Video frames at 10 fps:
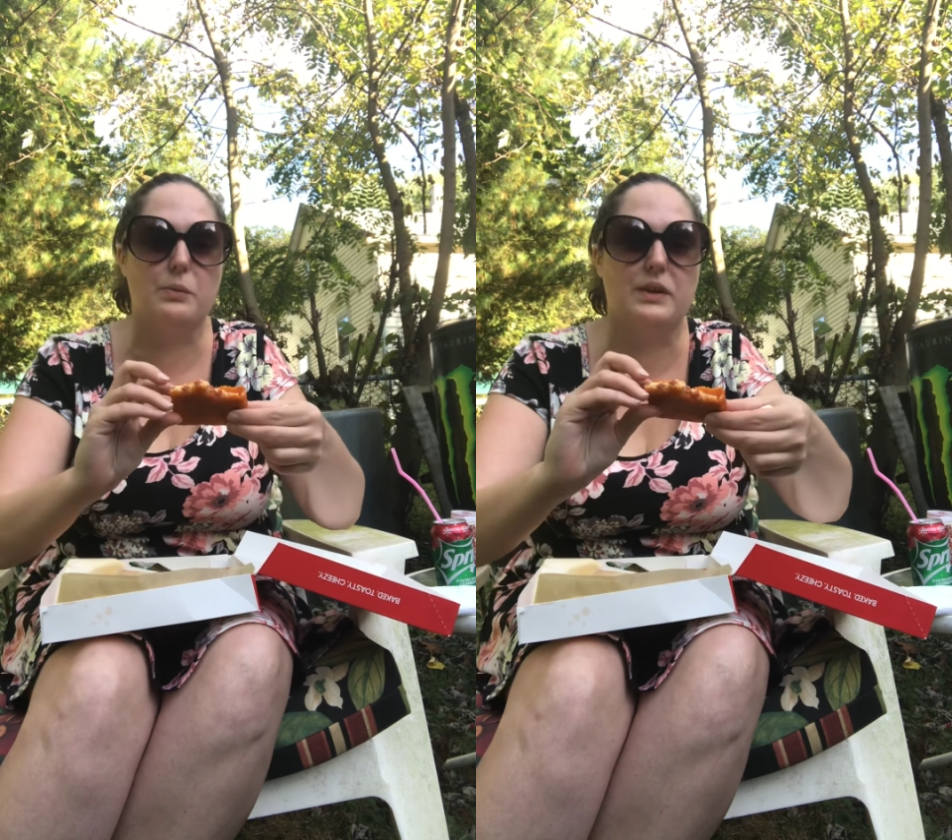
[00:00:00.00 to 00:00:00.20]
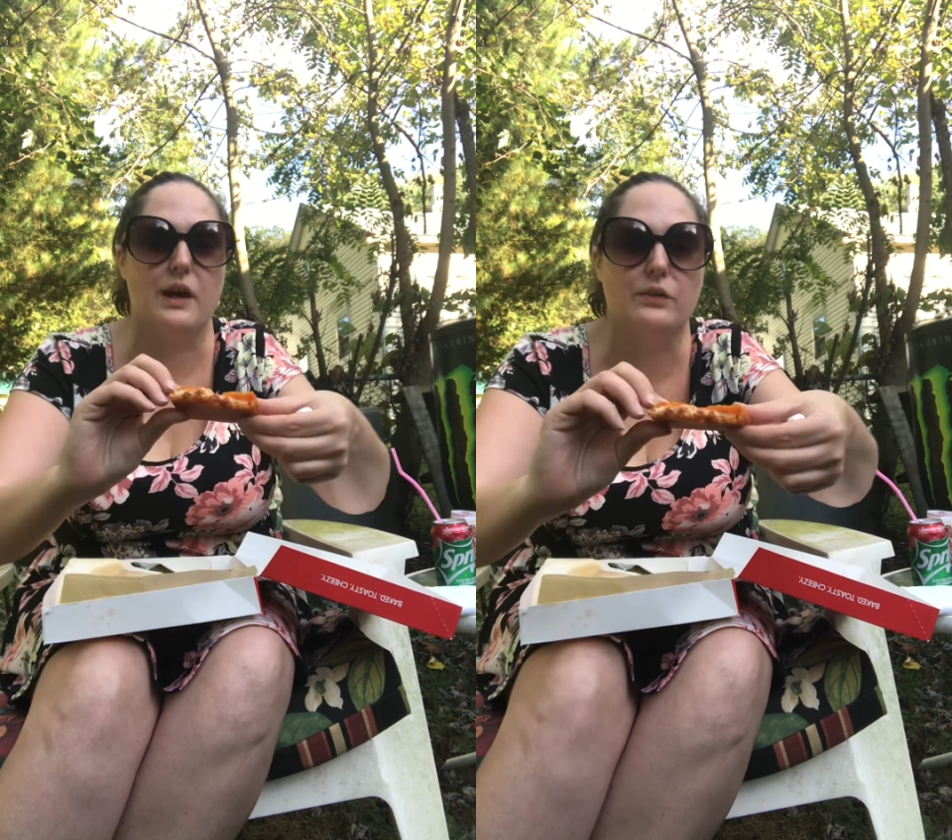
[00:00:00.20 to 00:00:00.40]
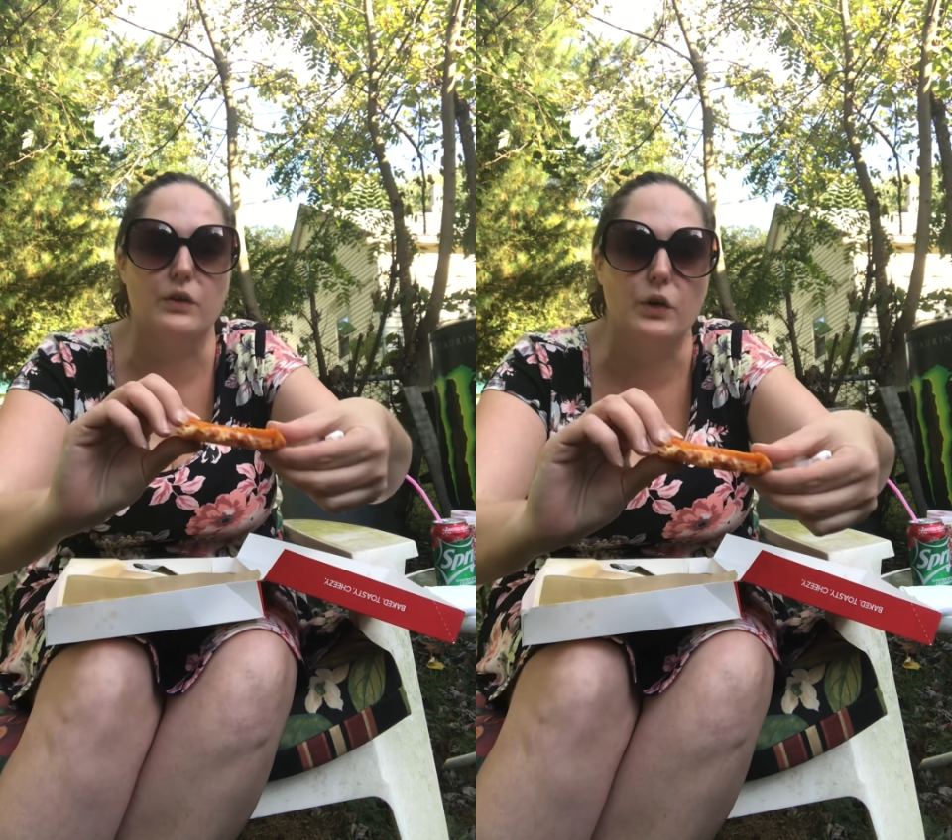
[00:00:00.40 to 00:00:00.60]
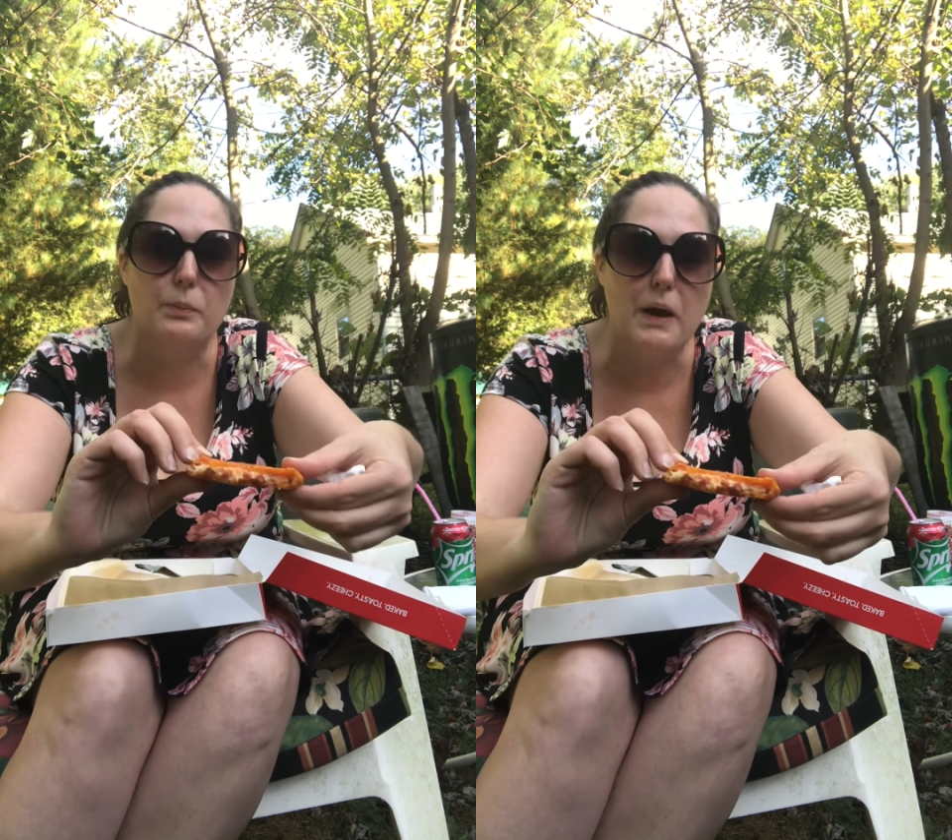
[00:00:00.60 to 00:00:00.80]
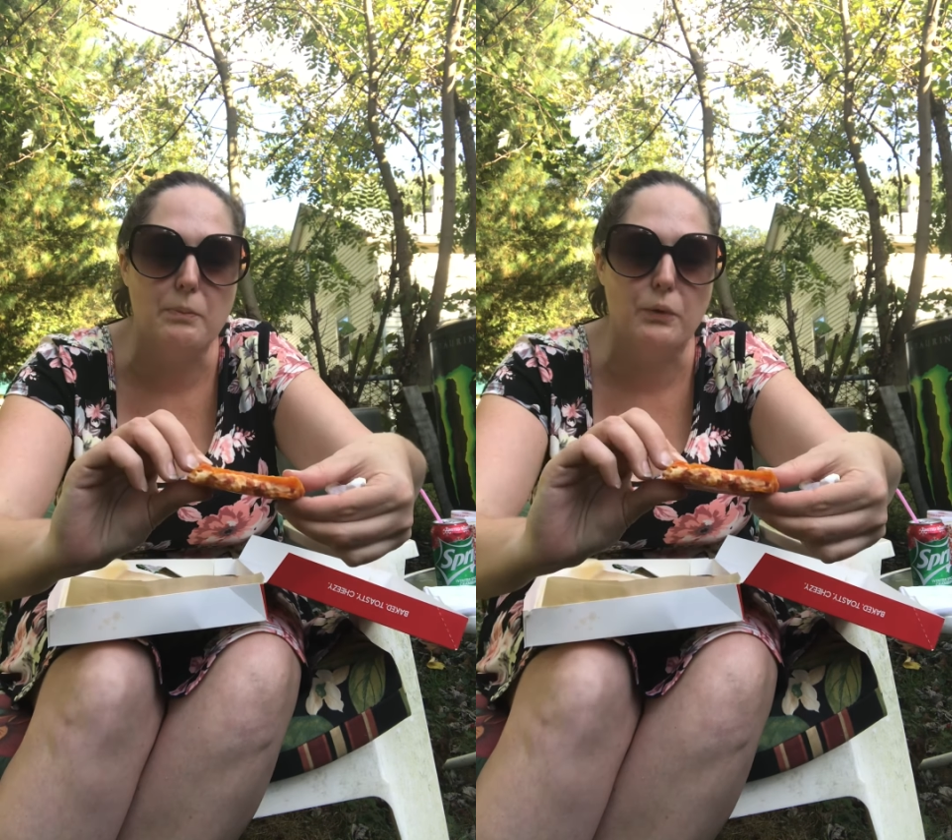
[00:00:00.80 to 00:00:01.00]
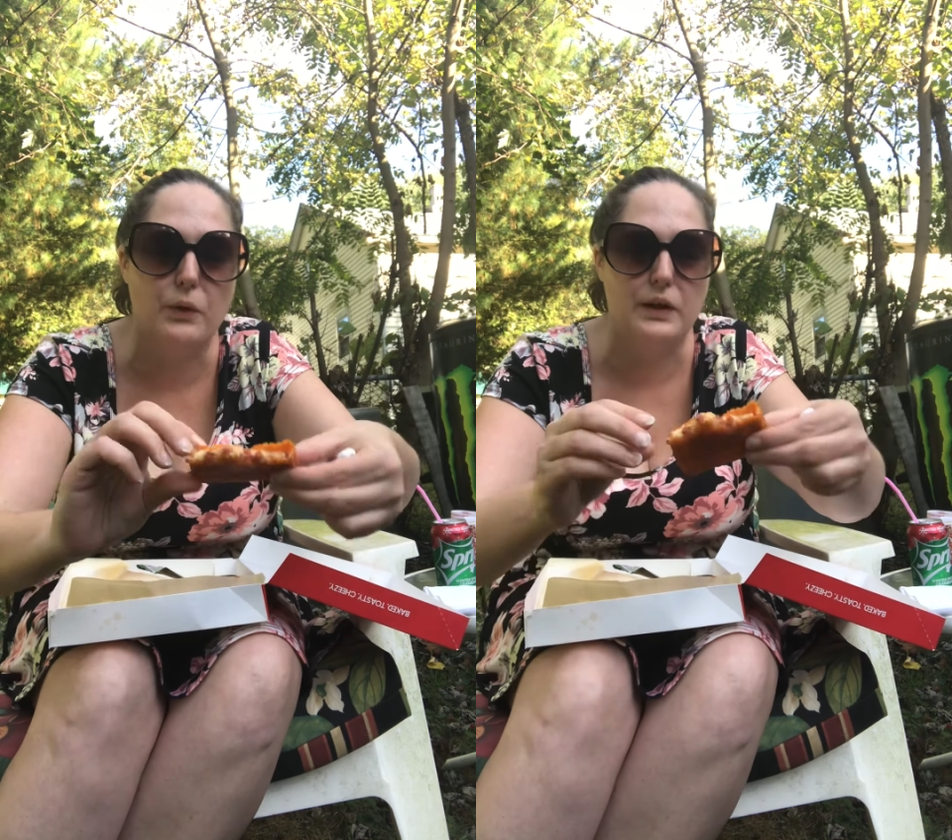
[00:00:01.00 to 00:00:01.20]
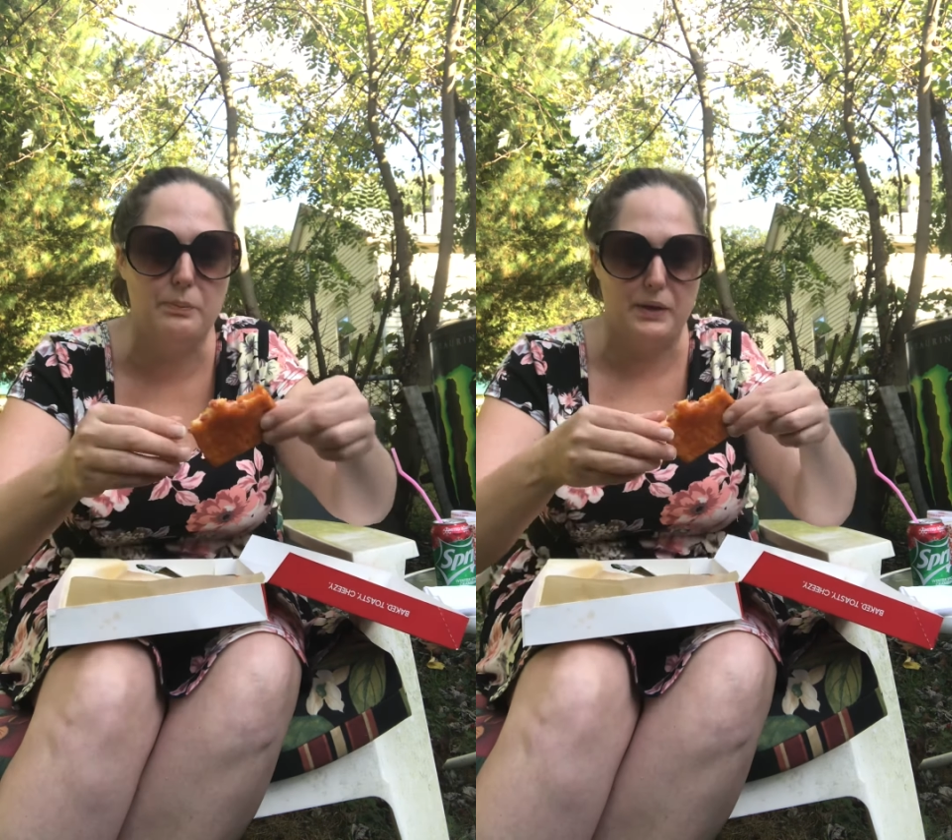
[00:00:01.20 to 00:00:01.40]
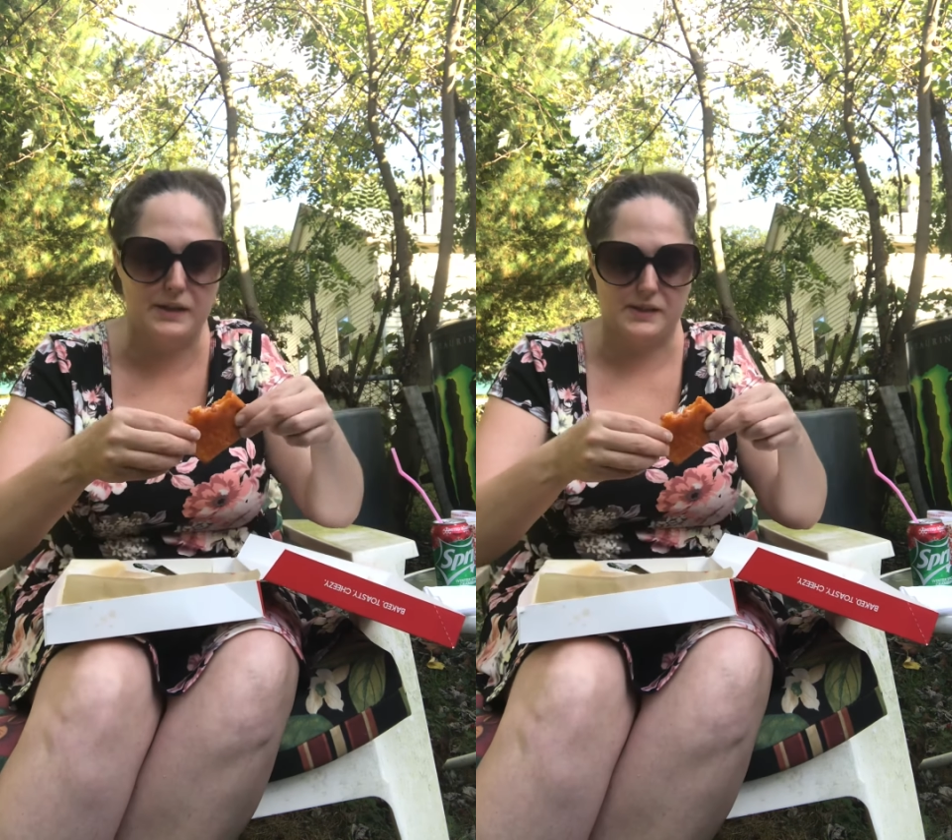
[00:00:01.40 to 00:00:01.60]
without the little pepperoni
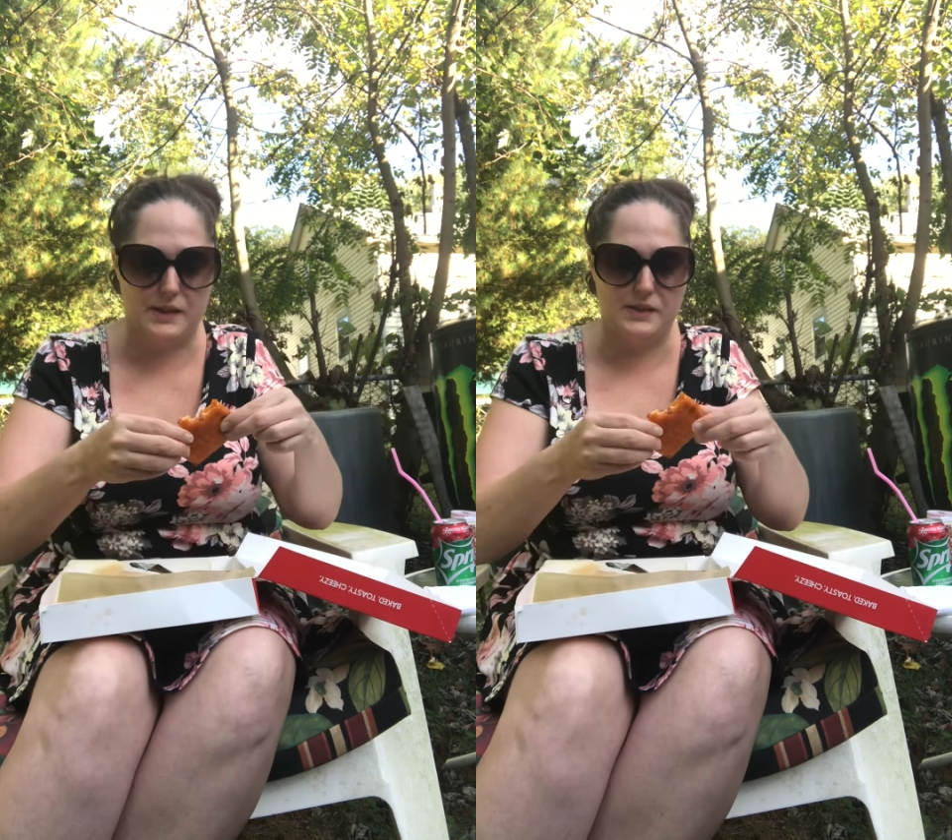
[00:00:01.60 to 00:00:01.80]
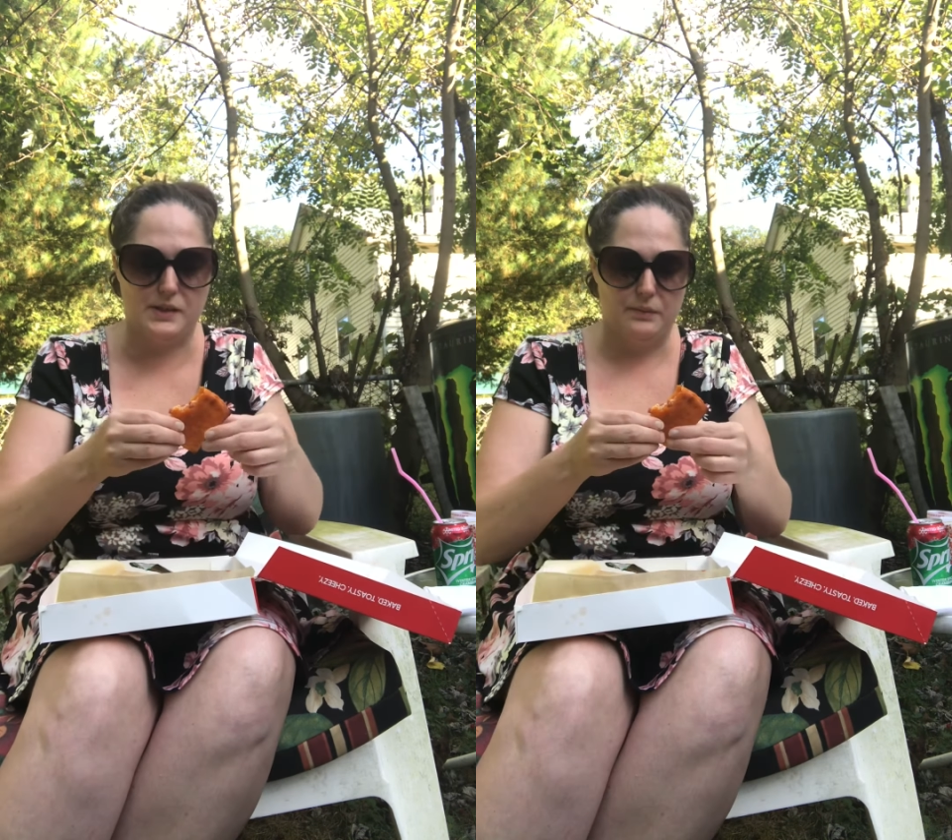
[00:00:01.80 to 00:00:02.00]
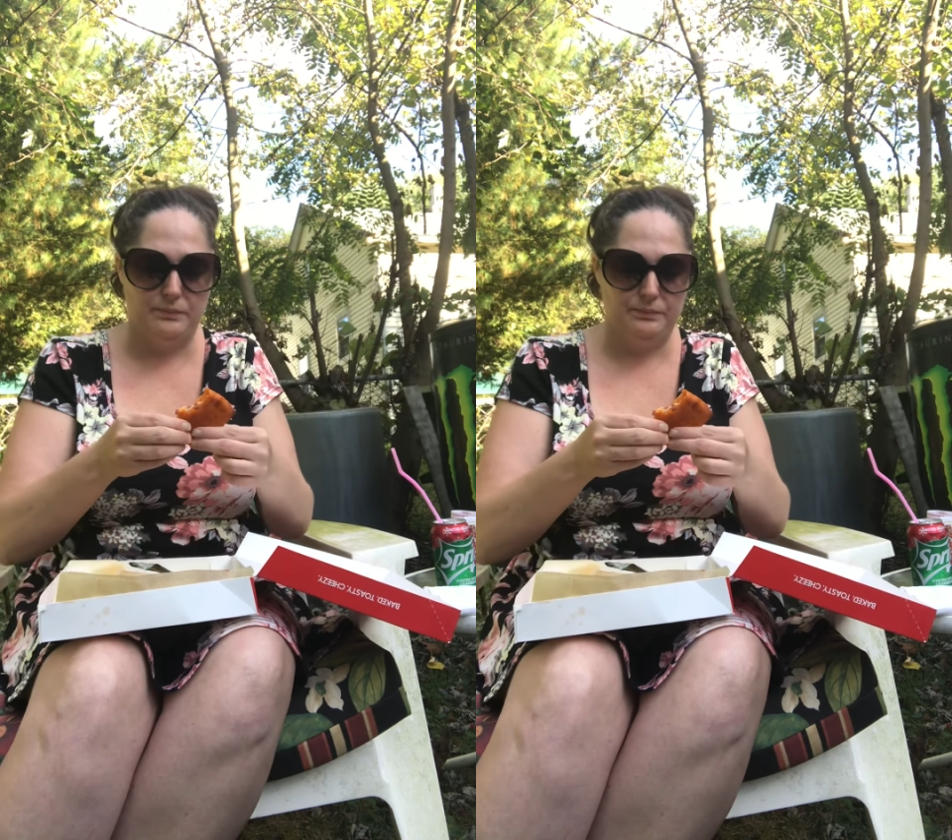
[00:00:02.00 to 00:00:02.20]
pieces.